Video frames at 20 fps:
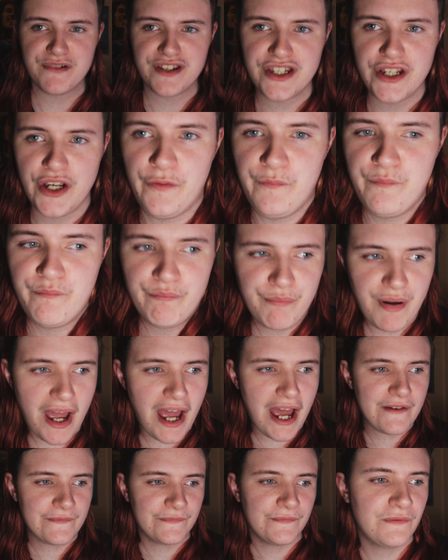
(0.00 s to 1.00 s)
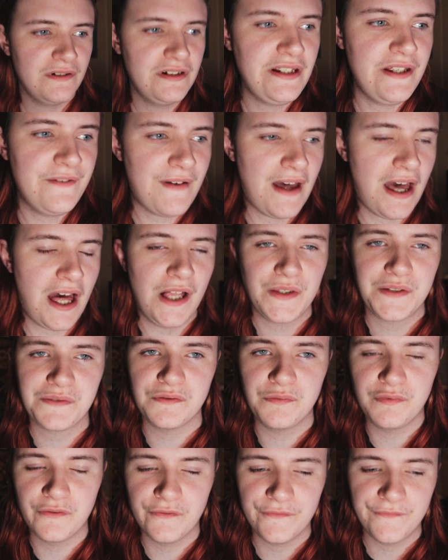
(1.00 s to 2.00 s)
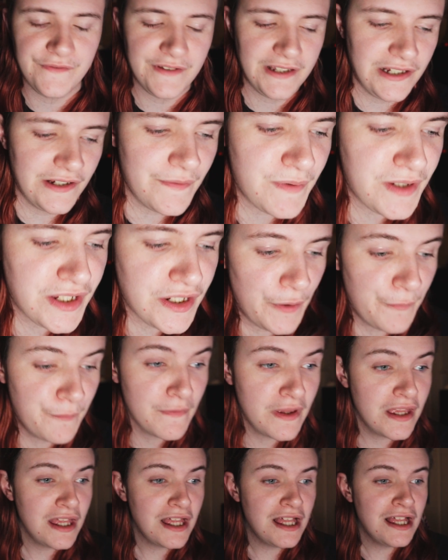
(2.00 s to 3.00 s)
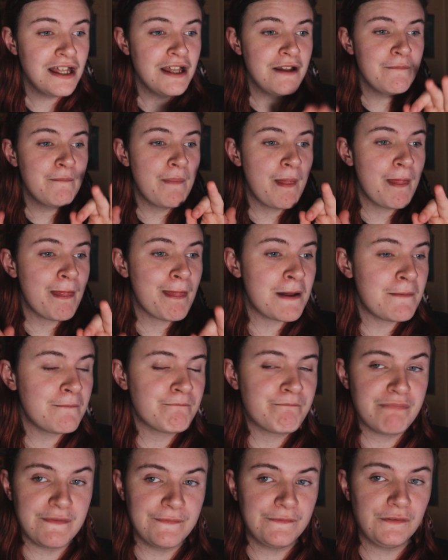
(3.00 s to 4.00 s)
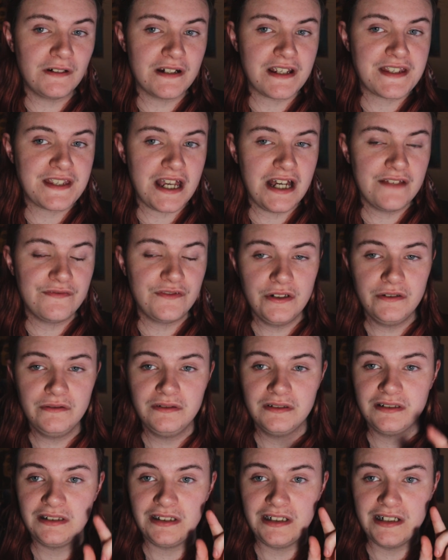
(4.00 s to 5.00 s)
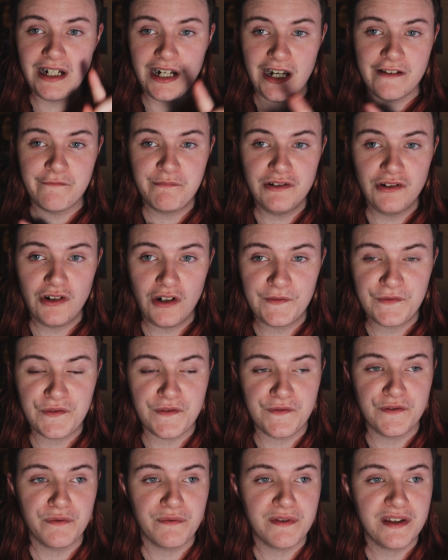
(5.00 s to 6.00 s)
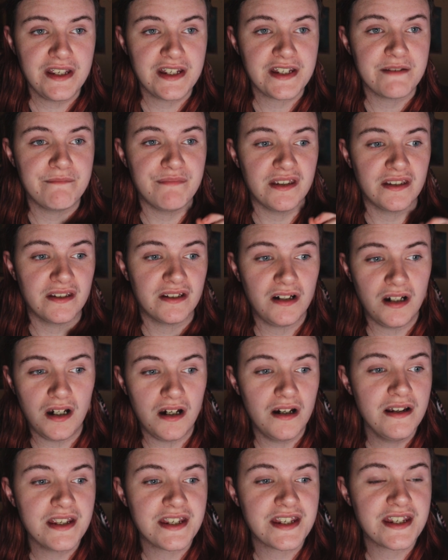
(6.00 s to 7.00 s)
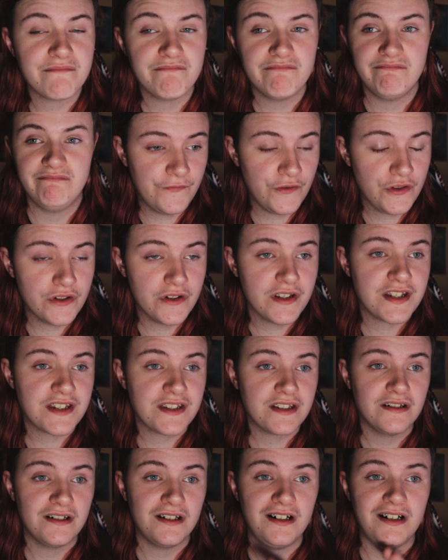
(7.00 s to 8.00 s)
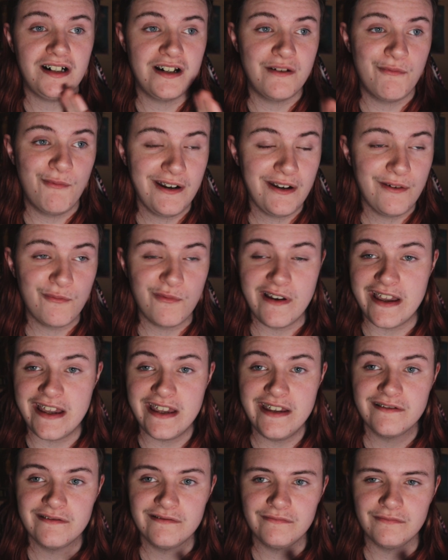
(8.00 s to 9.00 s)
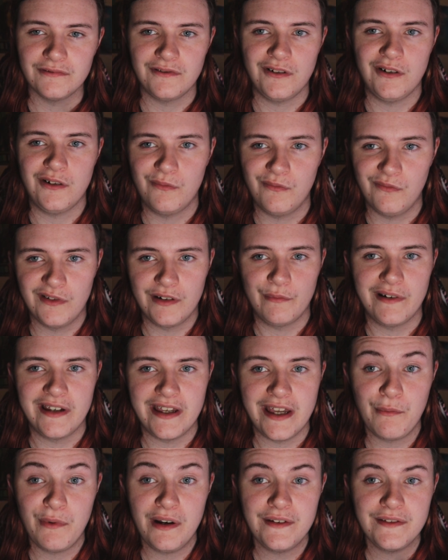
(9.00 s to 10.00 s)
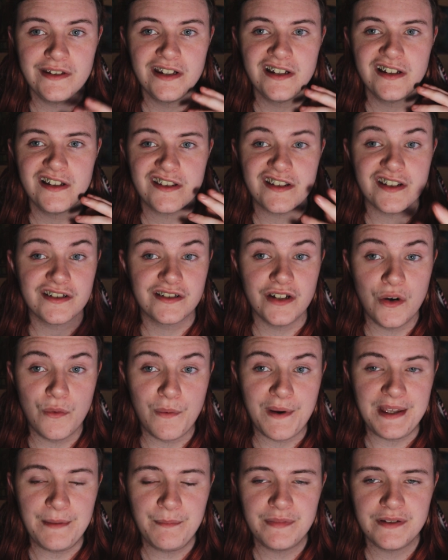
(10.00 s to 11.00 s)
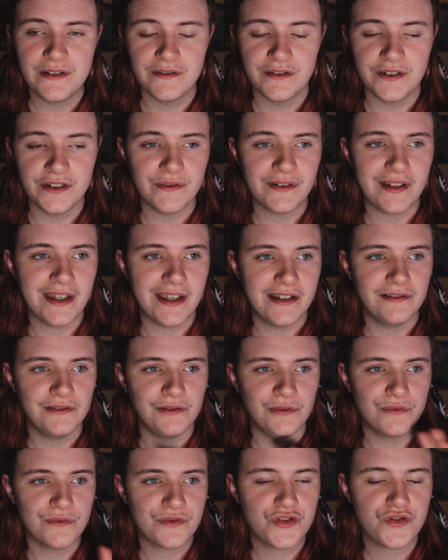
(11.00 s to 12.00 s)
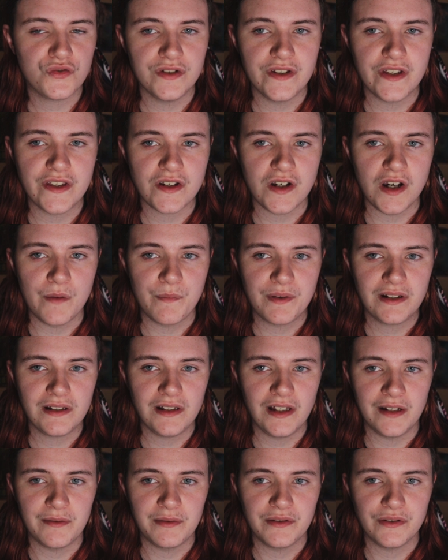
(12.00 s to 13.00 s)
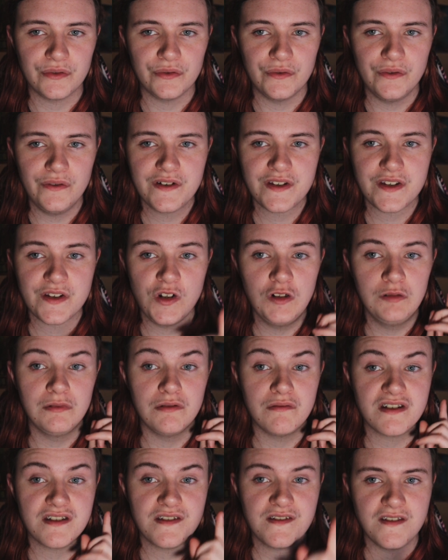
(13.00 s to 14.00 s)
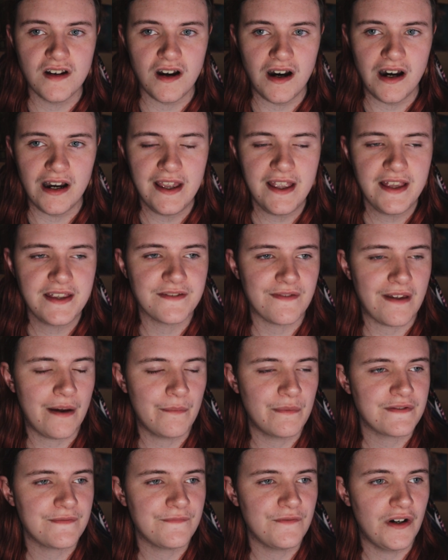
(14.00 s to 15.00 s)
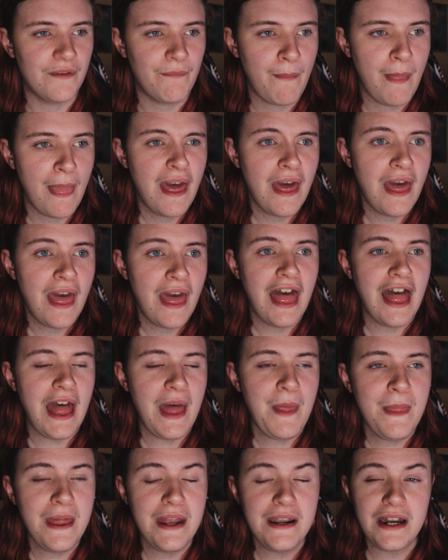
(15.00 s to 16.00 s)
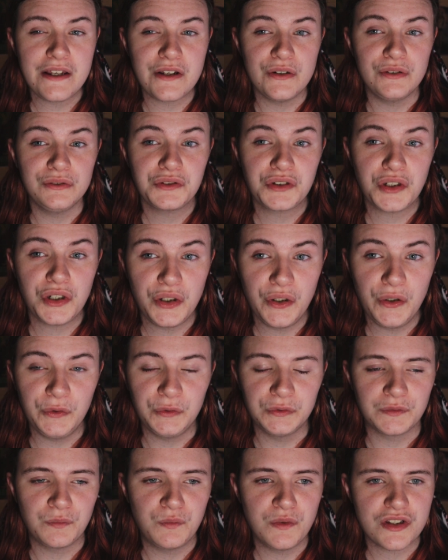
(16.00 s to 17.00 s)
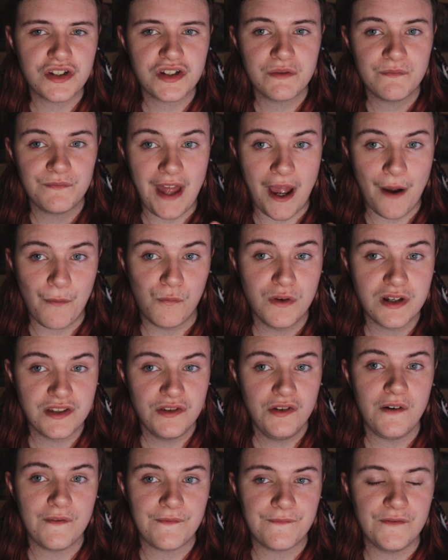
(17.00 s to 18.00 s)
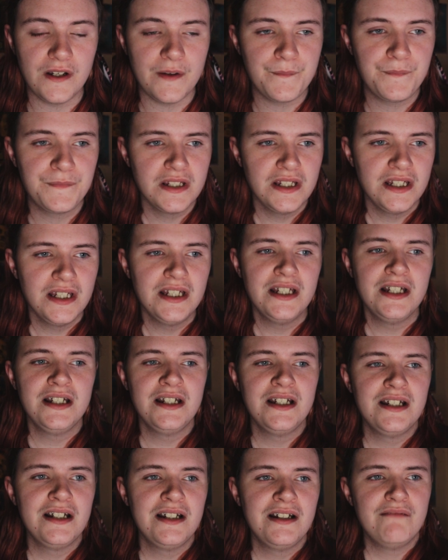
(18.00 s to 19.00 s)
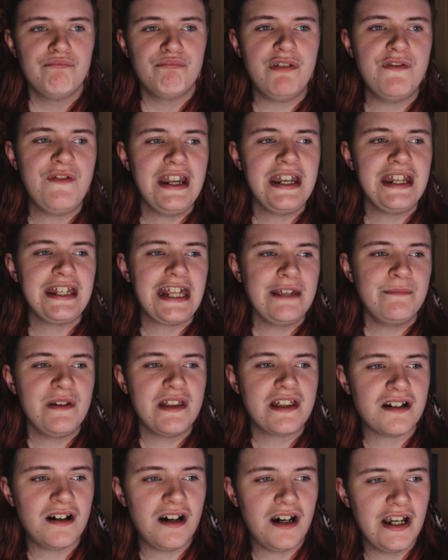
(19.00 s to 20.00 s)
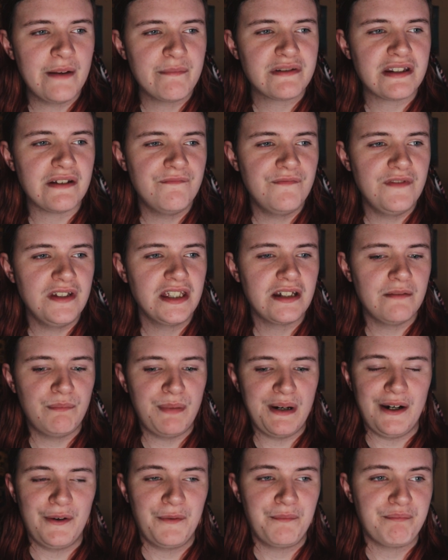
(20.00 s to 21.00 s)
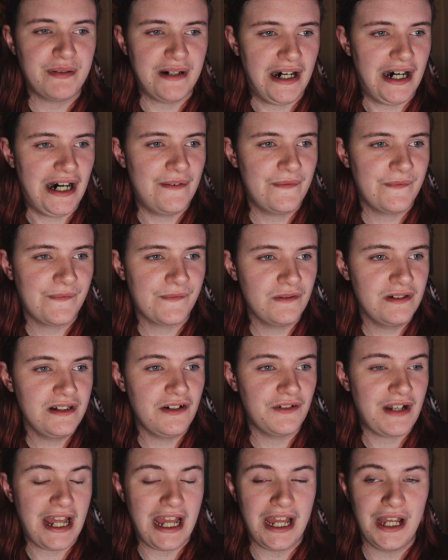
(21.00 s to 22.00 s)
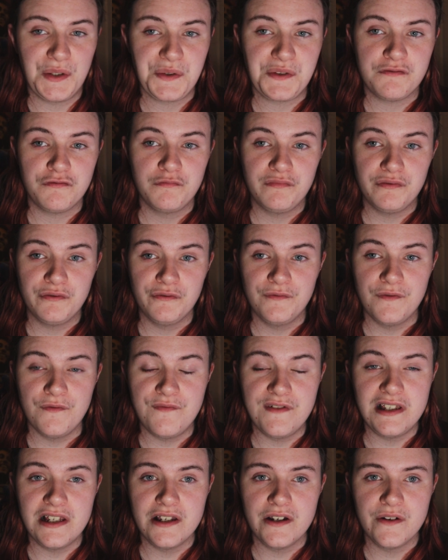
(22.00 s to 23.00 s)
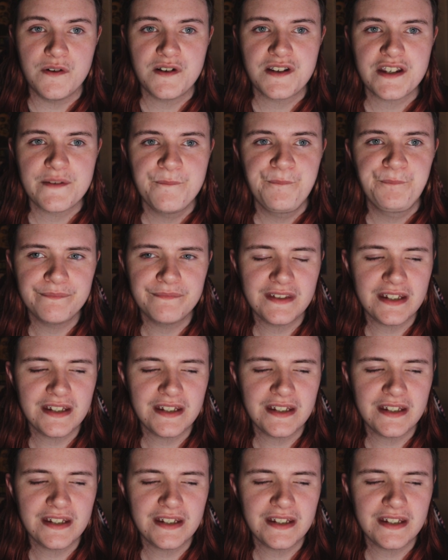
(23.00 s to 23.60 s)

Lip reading: So, part three of how to repair videos. So, before I start though, I've been off for a few weeks because, first, I went away, or not went away, I went to Go Ape here in the UK, a little treetop climbing course, almost died, so that was fun. And then I caught a cold, which, that was not fun. But then it gave me time to think about part three on how to improve videos.